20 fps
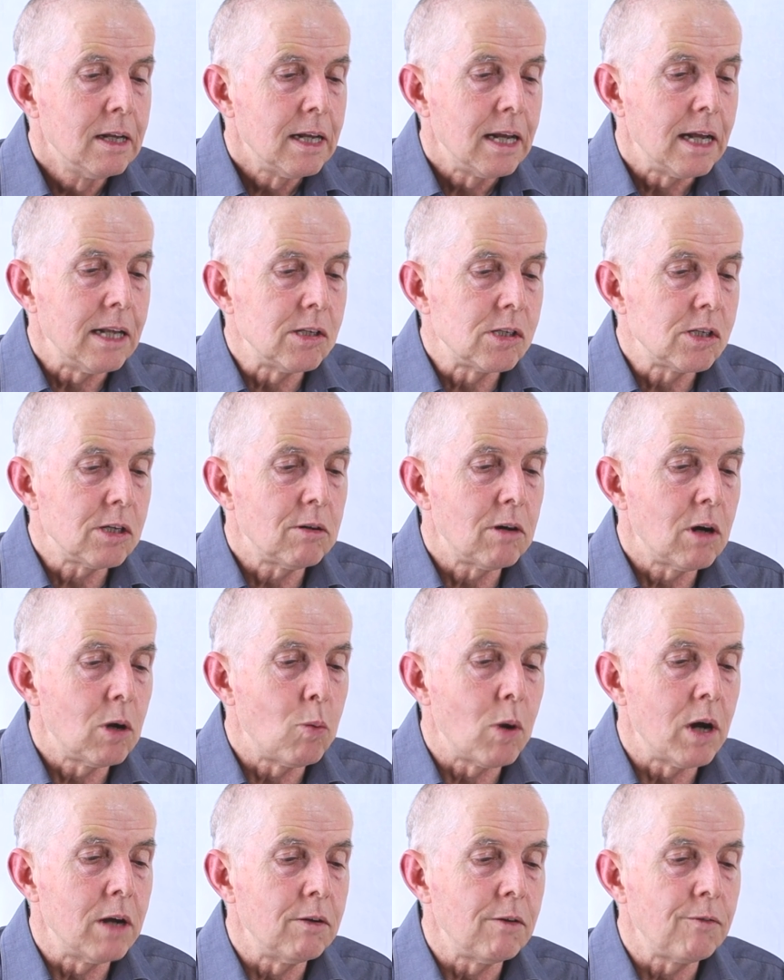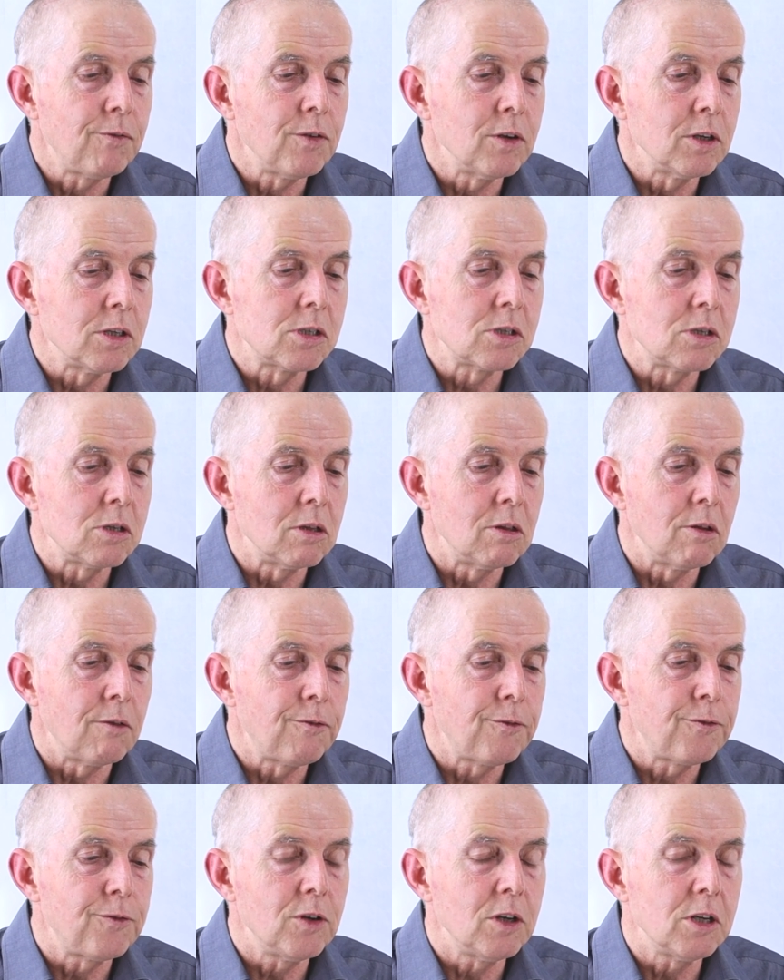And 01 refers to the
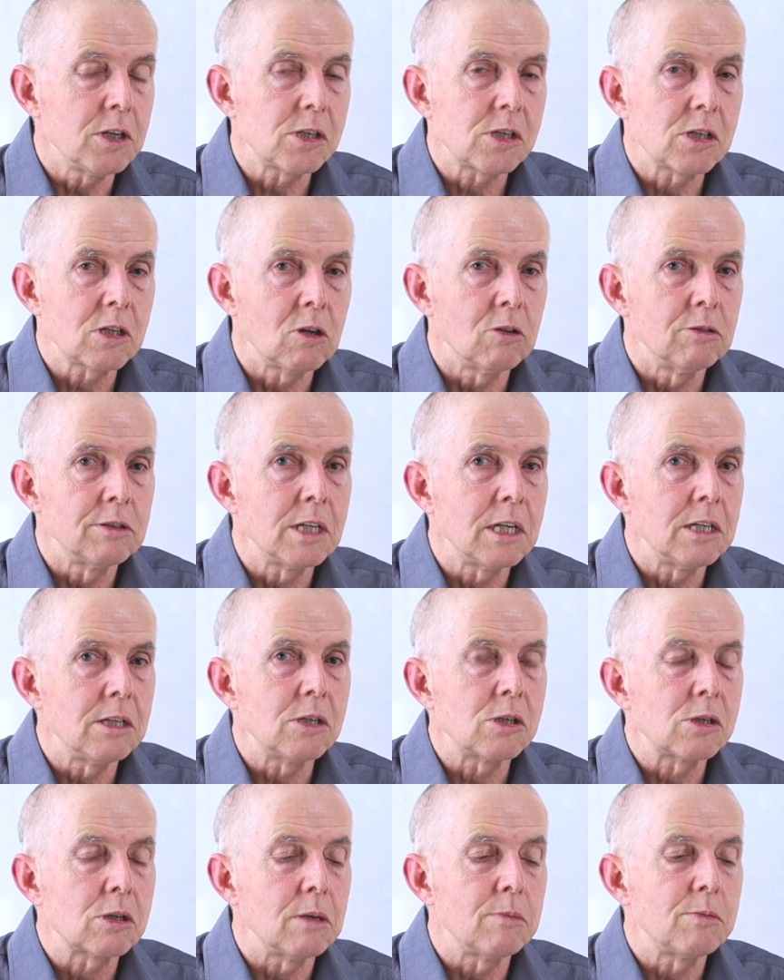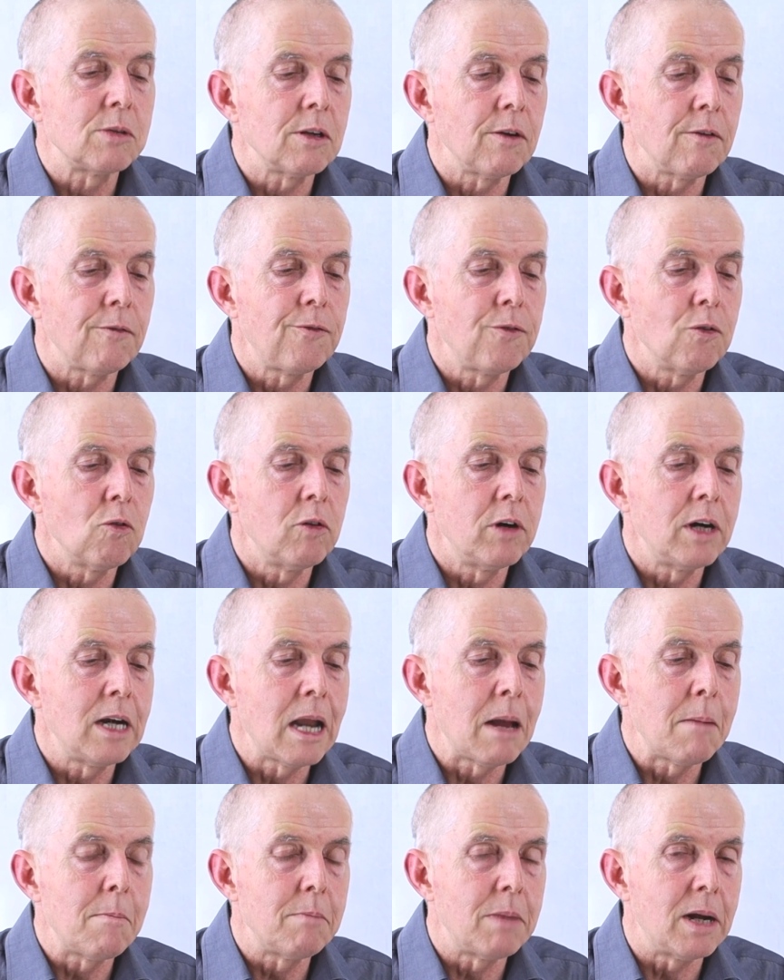first content descriptor for
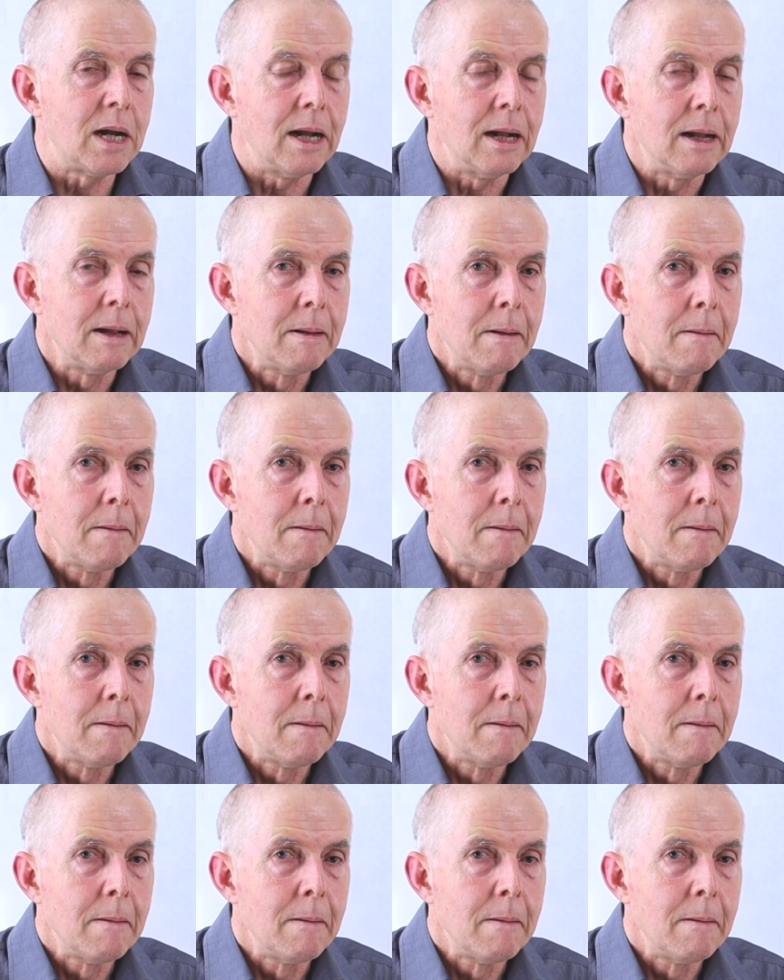number.